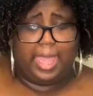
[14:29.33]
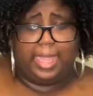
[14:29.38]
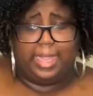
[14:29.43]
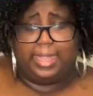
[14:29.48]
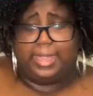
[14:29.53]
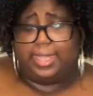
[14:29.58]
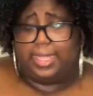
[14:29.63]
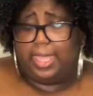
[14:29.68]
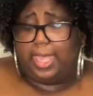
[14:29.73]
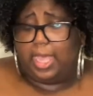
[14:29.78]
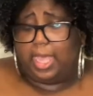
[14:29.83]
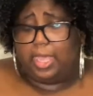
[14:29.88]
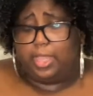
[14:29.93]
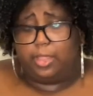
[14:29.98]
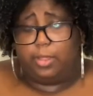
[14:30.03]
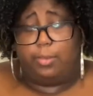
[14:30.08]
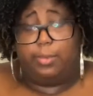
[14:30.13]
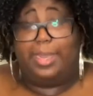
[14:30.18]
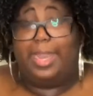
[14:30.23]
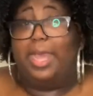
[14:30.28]

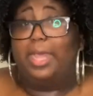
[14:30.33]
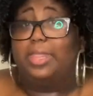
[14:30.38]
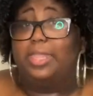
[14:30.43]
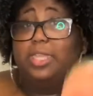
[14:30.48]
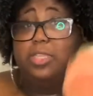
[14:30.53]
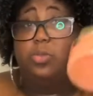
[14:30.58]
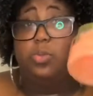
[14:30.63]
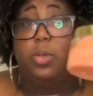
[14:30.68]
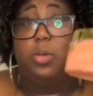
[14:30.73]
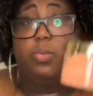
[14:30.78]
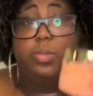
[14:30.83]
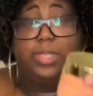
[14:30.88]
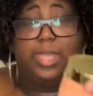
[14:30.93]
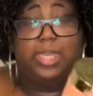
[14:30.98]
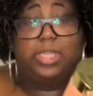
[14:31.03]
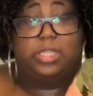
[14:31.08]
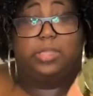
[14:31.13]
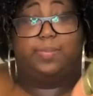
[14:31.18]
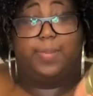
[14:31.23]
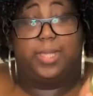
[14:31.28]
Now this one was
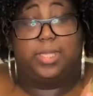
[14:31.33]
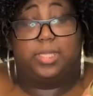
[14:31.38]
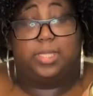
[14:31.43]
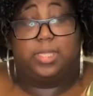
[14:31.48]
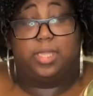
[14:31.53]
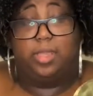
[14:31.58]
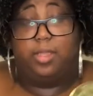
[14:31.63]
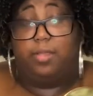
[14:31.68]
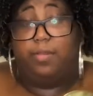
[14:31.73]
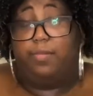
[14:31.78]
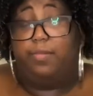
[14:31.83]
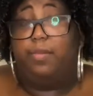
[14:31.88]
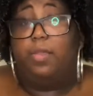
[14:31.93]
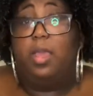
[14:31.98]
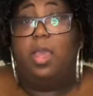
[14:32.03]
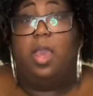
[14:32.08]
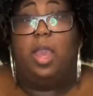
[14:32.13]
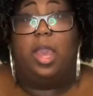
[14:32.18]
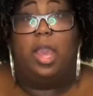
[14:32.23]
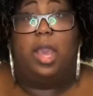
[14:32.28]
expensive.
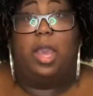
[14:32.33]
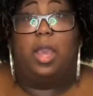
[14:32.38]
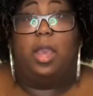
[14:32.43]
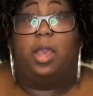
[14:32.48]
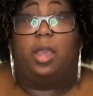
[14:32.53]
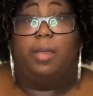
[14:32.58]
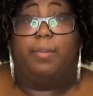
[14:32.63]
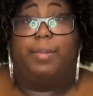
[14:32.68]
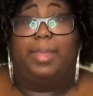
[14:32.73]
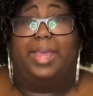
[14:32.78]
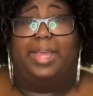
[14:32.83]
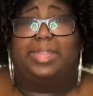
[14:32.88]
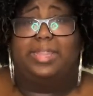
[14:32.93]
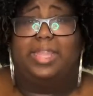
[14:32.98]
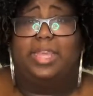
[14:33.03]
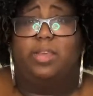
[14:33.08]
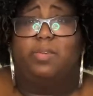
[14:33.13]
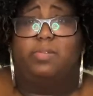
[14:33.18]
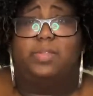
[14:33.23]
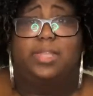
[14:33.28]
And I
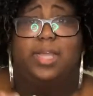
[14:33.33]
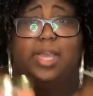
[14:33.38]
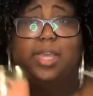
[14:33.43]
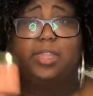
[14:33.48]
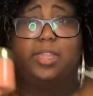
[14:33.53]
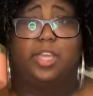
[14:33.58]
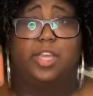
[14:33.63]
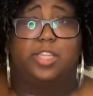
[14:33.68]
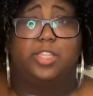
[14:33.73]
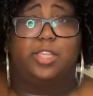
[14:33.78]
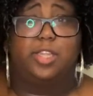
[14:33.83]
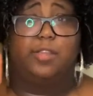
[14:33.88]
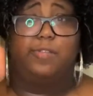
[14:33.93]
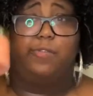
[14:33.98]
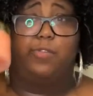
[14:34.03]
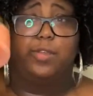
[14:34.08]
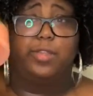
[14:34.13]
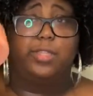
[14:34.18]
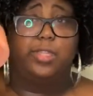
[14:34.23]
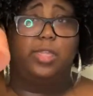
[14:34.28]
think it was like
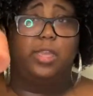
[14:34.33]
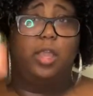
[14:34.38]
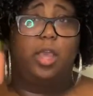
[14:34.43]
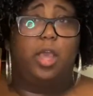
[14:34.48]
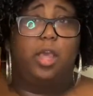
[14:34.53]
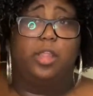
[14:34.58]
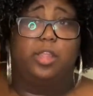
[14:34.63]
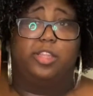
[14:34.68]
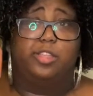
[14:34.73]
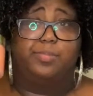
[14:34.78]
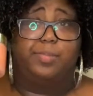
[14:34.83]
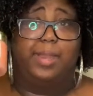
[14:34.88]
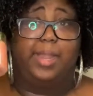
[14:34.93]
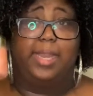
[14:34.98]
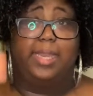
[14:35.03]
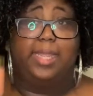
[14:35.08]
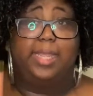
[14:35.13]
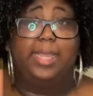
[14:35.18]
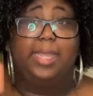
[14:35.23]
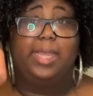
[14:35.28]
$13 or $14, but
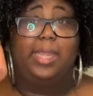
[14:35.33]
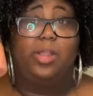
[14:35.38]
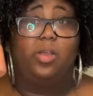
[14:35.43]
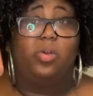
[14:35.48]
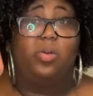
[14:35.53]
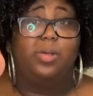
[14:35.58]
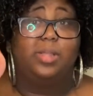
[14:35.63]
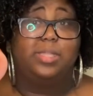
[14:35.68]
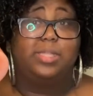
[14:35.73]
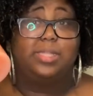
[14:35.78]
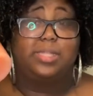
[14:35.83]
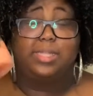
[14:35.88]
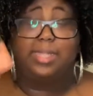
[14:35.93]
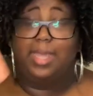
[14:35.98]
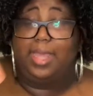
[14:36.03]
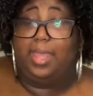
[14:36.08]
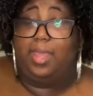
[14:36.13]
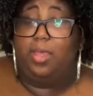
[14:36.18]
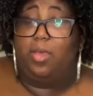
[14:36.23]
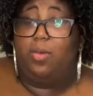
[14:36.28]
I did get it on
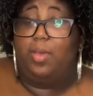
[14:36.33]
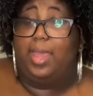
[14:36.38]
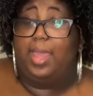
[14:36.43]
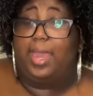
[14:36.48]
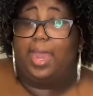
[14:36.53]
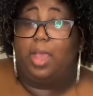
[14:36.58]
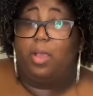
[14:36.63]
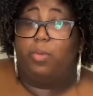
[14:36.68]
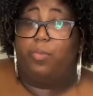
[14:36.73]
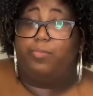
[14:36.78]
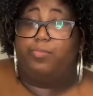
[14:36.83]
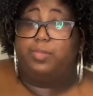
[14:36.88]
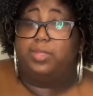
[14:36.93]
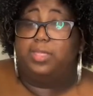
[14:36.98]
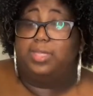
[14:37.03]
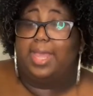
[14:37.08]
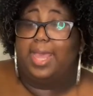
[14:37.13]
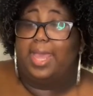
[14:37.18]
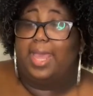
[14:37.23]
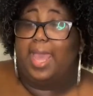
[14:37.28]
sale. And I'll
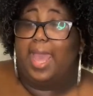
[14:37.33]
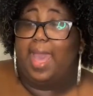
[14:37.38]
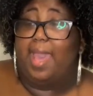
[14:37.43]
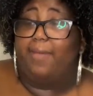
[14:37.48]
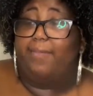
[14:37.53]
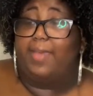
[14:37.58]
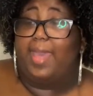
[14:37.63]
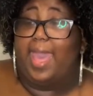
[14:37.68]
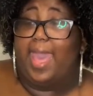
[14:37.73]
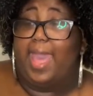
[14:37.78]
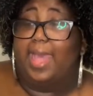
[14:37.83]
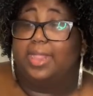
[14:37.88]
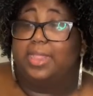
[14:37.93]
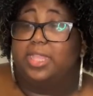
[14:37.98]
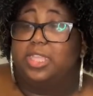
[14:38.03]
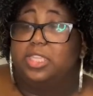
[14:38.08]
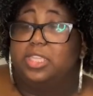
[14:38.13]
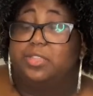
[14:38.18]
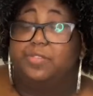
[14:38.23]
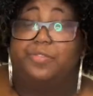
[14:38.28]
say I've had
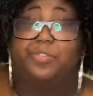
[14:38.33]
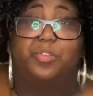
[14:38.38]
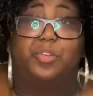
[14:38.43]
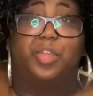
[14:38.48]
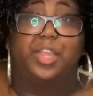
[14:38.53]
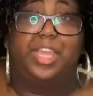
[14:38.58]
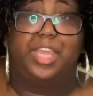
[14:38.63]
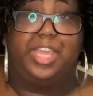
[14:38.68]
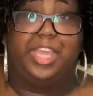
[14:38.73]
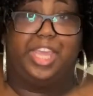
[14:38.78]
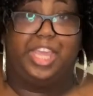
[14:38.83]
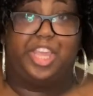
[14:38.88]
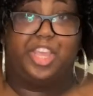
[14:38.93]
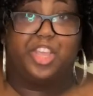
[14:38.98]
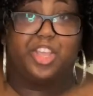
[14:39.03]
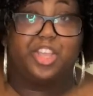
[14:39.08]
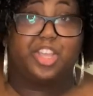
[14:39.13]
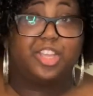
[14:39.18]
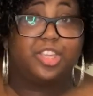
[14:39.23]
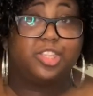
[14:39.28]
this for
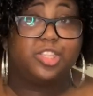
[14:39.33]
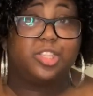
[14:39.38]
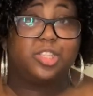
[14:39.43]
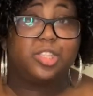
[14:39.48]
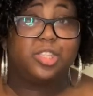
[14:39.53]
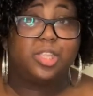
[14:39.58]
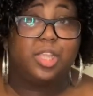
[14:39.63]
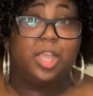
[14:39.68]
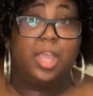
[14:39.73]
years.